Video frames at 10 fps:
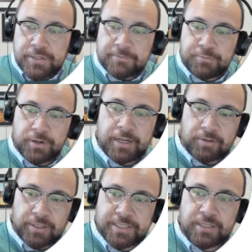So I've put in here
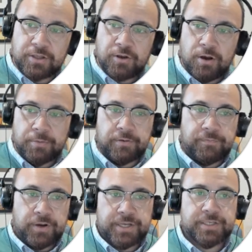a list of the common
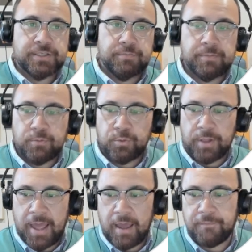advisors that people will
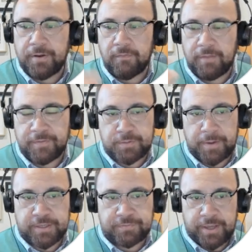have, and I've left
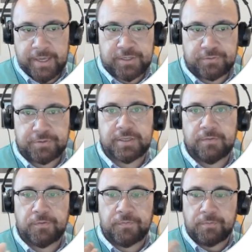space for extras.
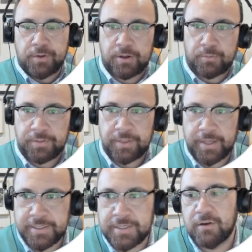If you're familiar with
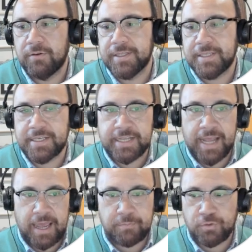Excel, it's easy
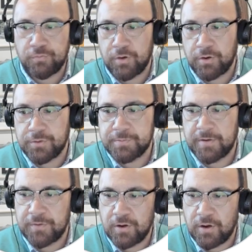to add more rows,
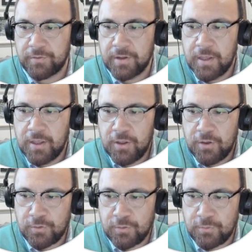but if you're not,
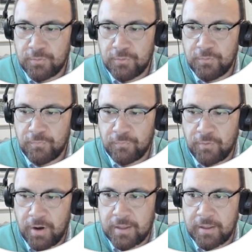you
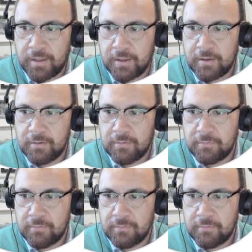right-click